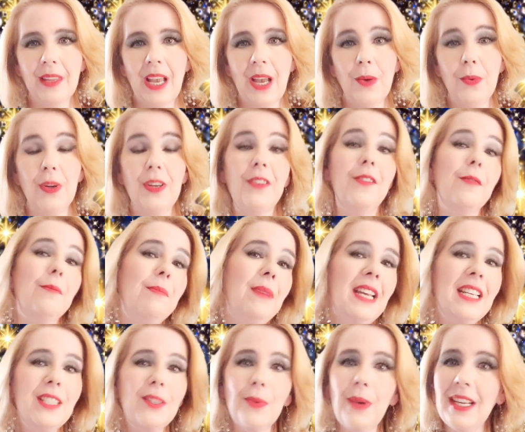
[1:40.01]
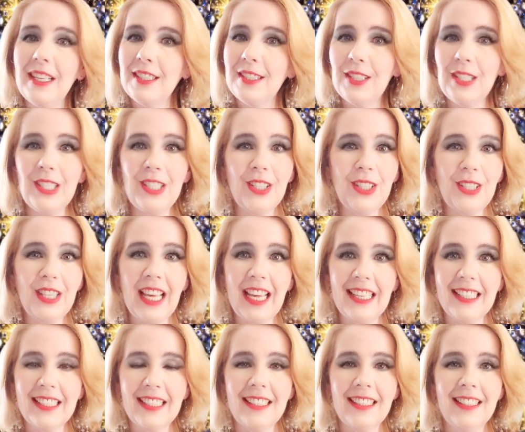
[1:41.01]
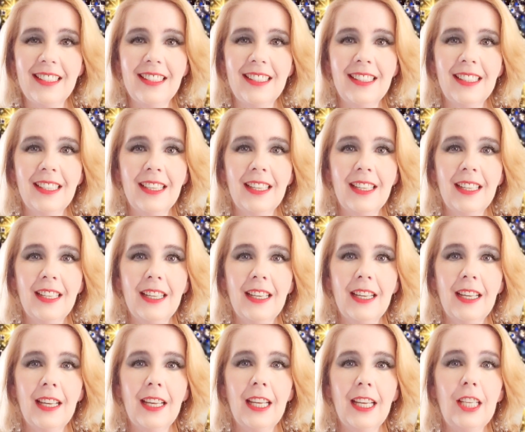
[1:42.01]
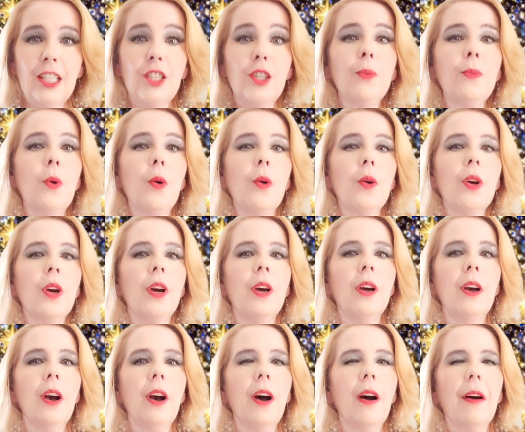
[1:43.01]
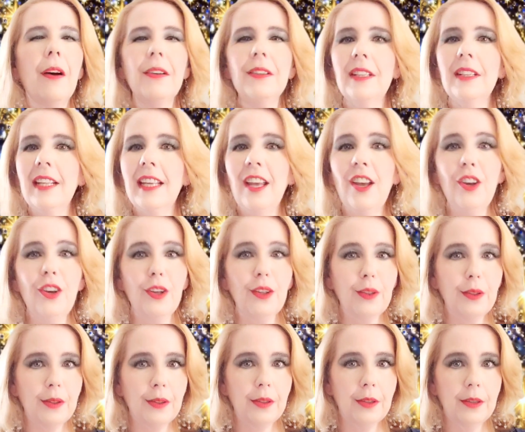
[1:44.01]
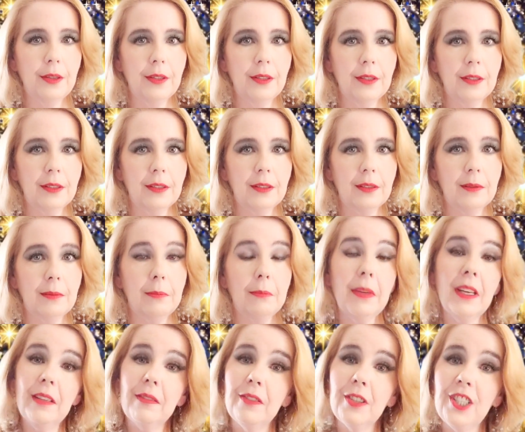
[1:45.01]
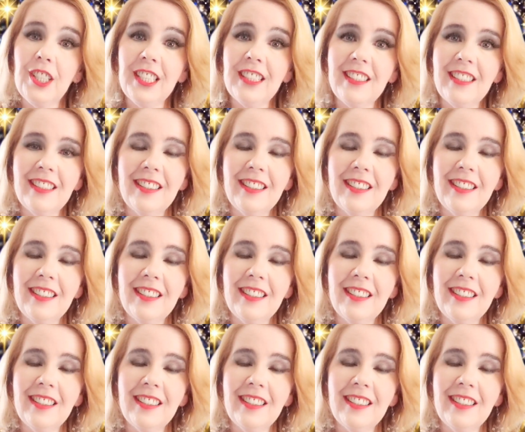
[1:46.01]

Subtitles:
One of the best ways to do that is to walk on the earth barefooted,